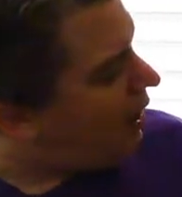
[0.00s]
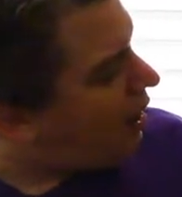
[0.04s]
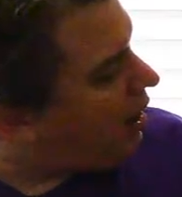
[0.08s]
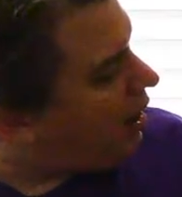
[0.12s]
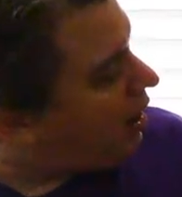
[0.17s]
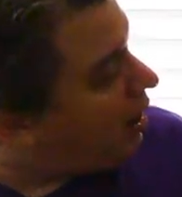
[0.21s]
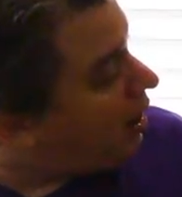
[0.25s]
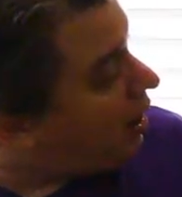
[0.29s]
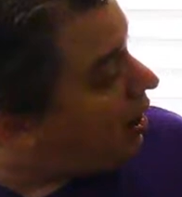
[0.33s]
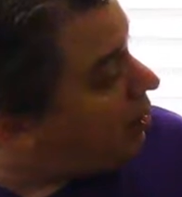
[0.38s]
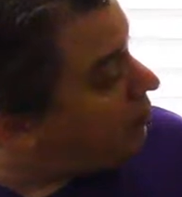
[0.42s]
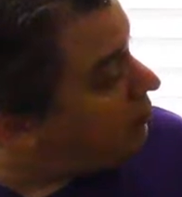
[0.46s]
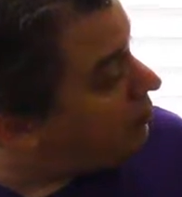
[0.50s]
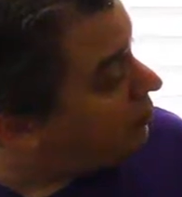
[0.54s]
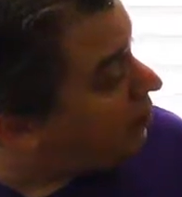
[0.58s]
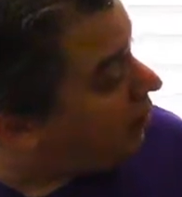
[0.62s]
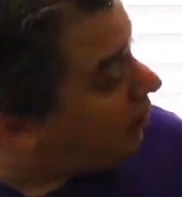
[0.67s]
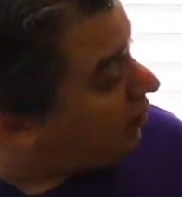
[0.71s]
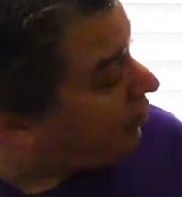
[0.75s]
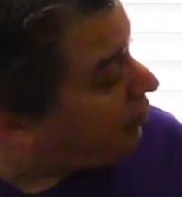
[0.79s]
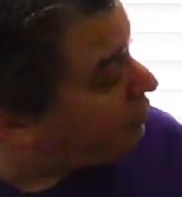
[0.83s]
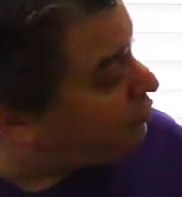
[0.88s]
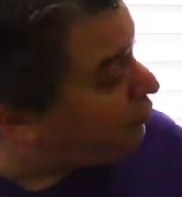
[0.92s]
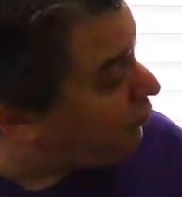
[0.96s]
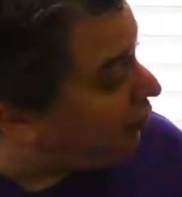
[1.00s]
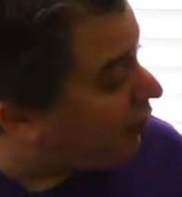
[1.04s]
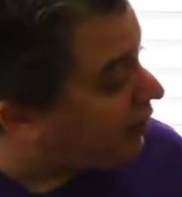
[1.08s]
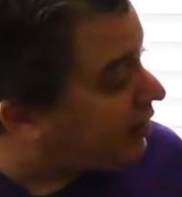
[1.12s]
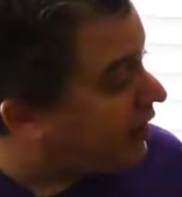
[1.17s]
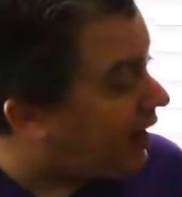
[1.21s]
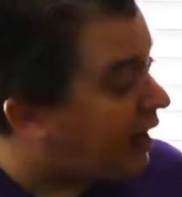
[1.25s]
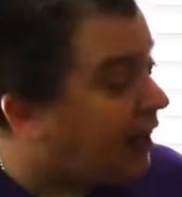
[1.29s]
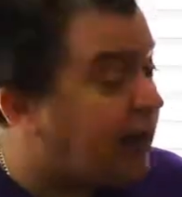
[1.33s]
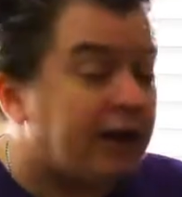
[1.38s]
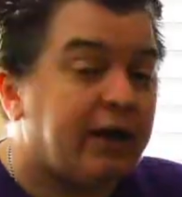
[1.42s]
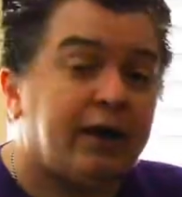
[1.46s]
Large
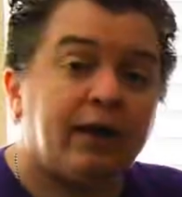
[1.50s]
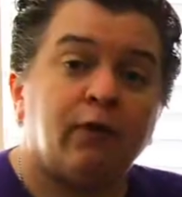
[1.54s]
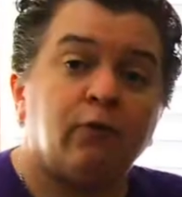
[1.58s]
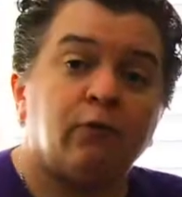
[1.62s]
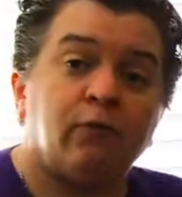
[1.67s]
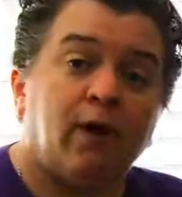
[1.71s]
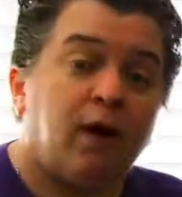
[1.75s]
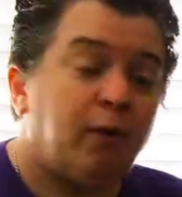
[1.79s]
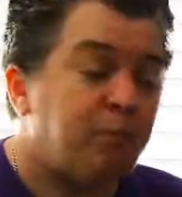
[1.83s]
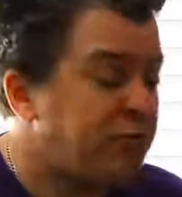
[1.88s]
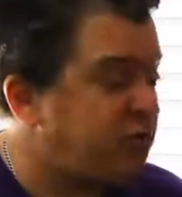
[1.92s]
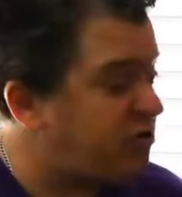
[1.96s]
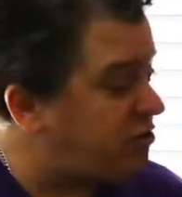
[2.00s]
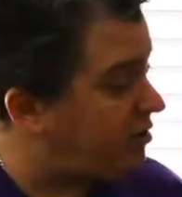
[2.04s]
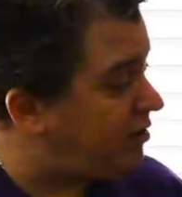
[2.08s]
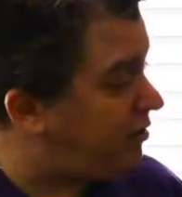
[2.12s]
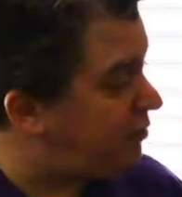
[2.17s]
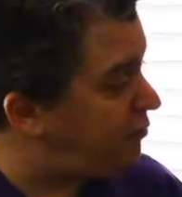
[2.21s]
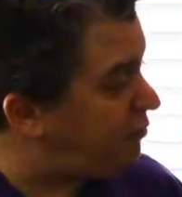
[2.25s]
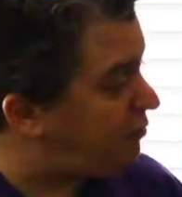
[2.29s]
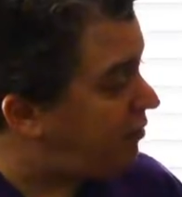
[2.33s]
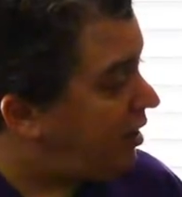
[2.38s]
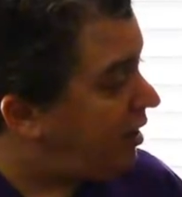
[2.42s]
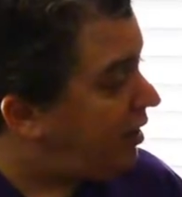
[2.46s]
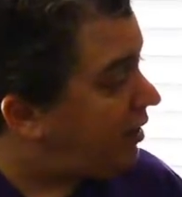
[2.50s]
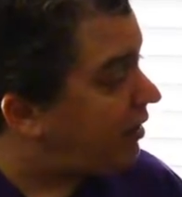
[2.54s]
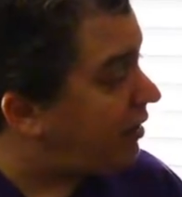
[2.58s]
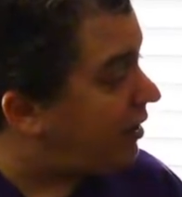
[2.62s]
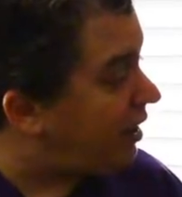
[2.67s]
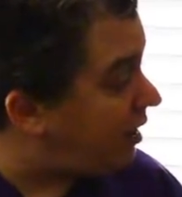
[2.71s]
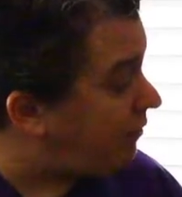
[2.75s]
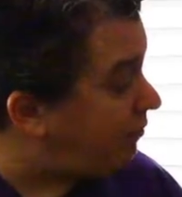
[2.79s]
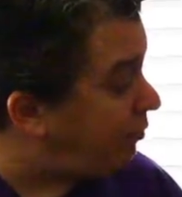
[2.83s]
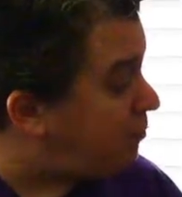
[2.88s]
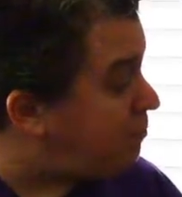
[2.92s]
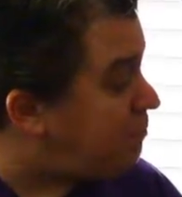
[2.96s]
volcanic eruptions can
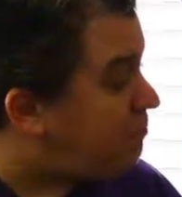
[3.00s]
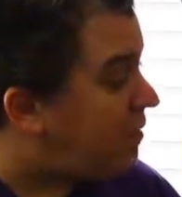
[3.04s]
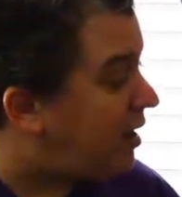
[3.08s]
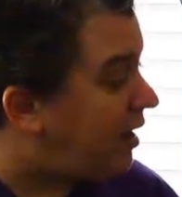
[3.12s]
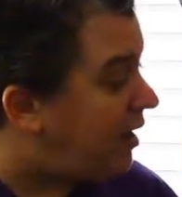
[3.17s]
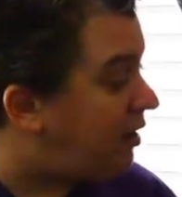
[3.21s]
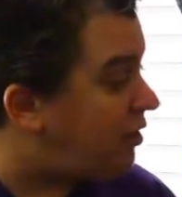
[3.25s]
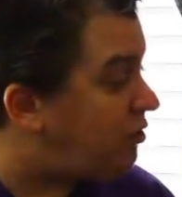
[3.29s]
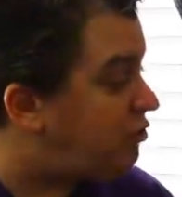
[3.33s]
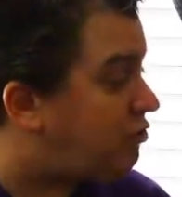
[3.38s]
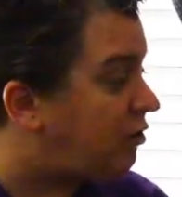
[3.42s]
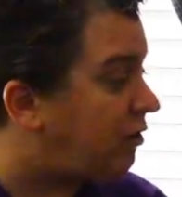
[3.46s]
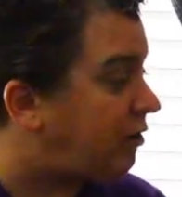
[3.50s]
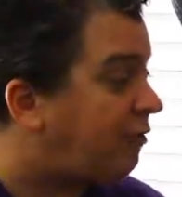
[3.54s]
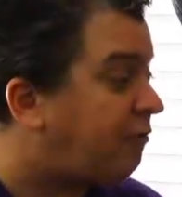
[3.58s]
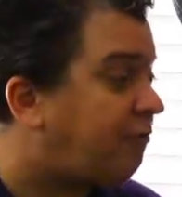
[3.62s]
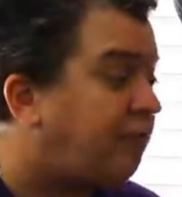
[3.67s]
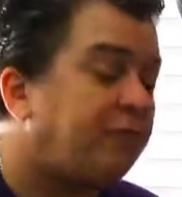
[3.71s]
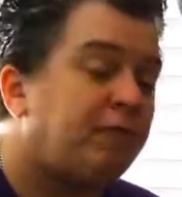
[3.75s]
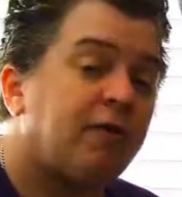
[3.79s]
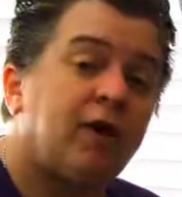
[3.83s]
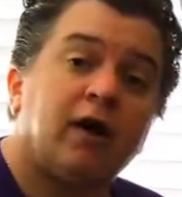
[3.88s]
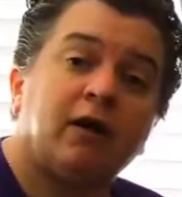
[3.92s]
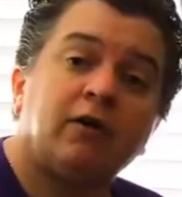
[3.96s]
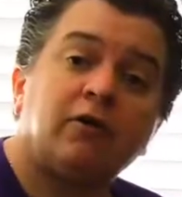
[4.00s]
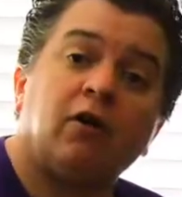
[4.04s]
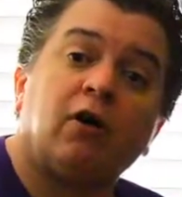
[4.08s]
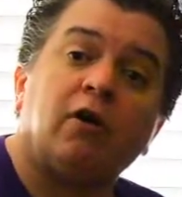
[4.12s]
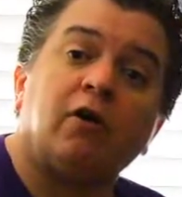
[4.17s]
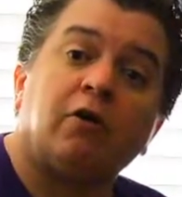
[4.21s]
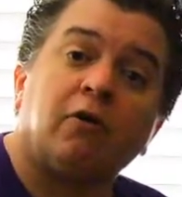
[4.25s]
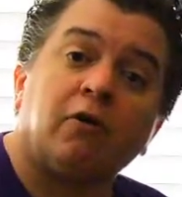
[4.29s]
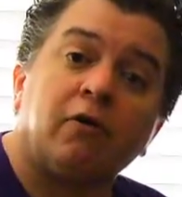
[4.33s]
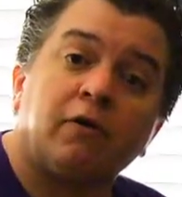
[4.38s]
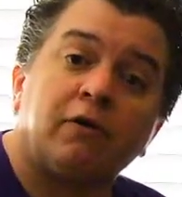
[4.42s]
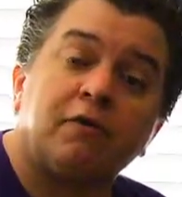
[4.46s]
have a major effect on
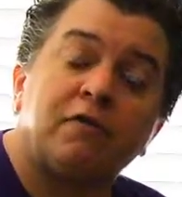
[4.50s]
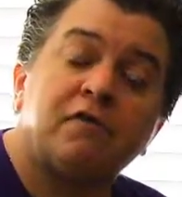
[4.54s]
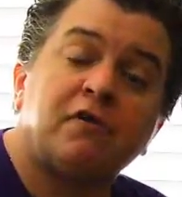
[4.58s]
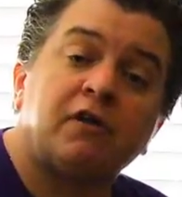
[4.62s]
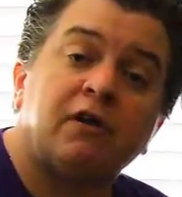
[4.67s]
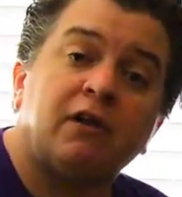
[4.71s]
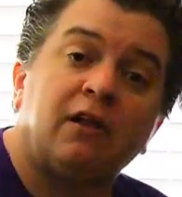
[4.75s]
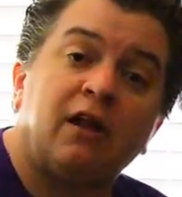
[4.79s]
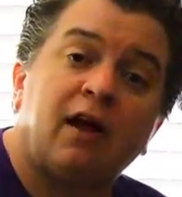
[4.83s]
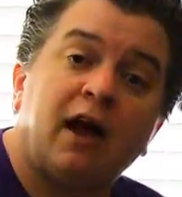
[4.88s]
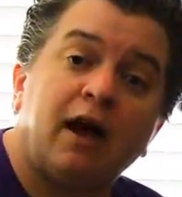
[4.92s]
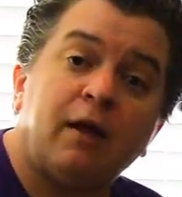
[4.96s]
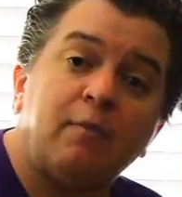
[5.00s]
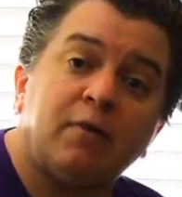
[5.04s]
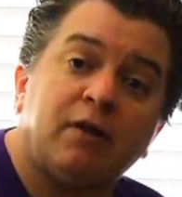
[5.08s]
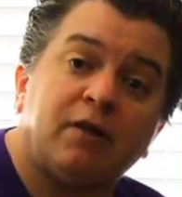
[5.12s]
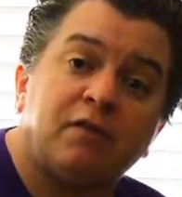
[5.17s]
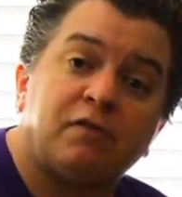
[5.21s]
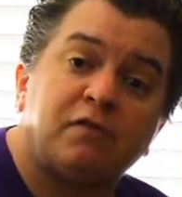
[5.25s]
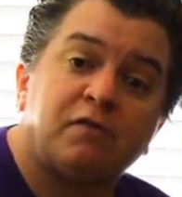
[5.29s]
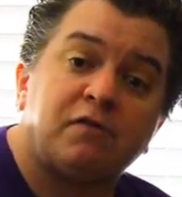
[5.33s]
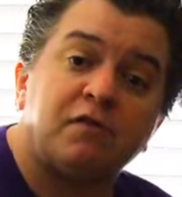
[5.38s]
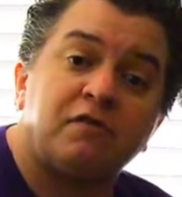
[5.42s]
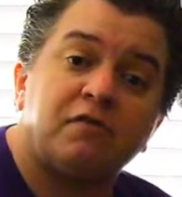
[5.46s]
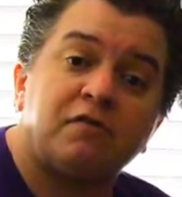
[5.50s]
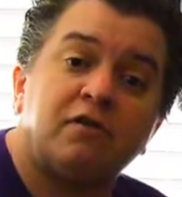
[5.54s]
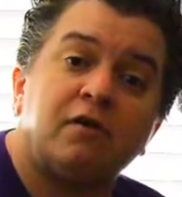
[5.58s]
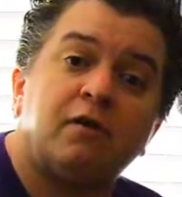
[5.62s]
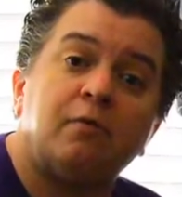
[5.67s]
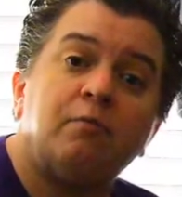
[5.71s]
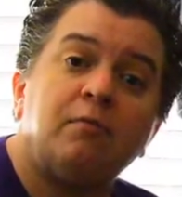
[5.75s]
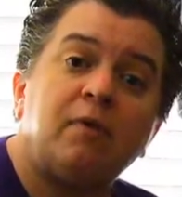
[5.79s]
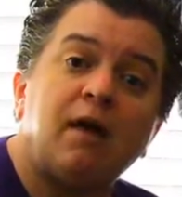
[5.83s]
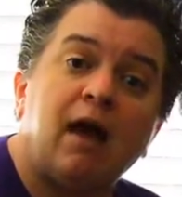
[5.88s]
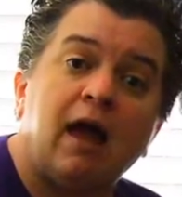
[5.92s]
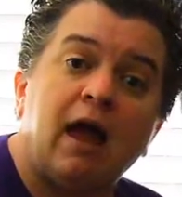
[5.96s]
Earth's climate
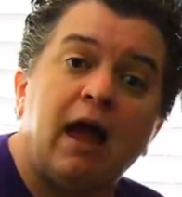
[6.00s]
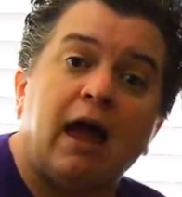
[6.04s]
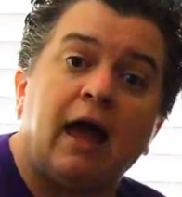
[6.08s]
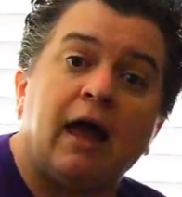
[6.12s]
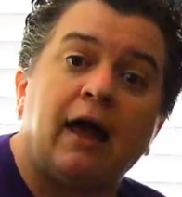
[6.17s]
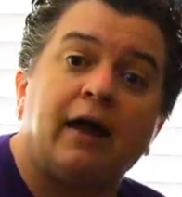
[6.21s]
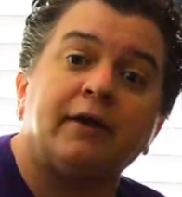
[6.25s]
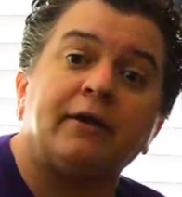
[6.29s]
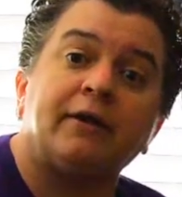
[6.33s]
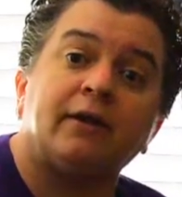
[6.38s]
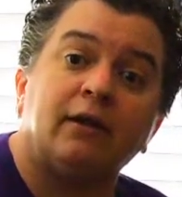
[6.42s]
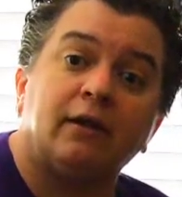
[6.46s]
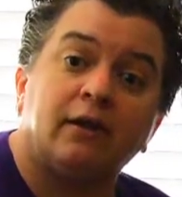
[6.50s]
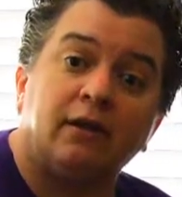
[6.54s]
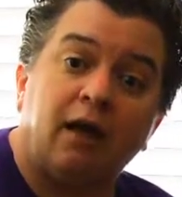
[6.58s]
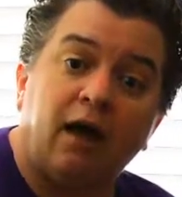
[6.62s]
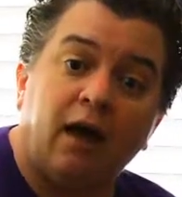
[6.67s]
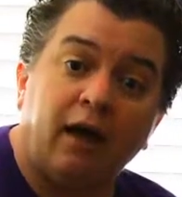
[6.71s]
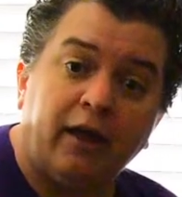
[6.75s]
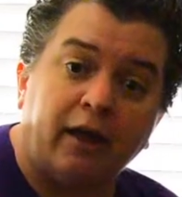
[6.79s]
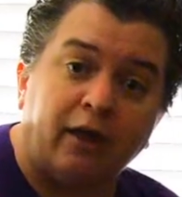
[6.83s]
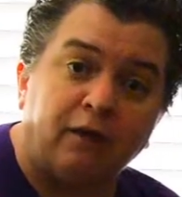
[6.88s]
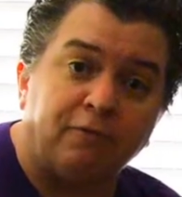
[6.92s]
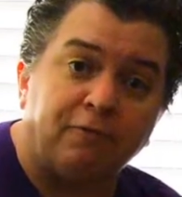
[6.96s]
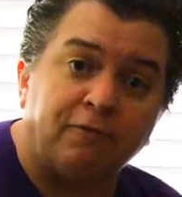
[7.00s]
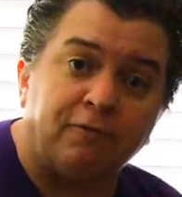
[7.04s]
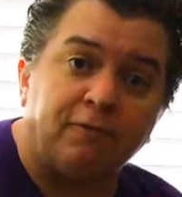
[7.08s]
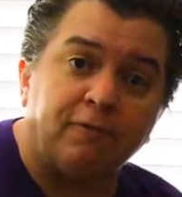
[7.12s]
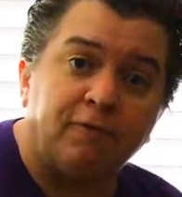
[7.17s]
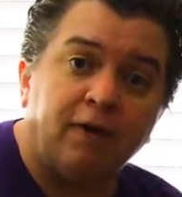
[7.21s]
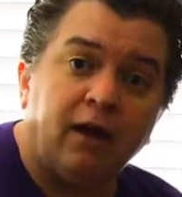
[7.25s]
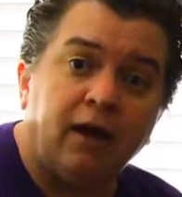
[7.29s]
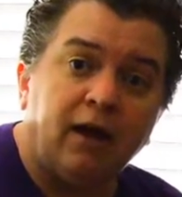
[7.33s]
system and life.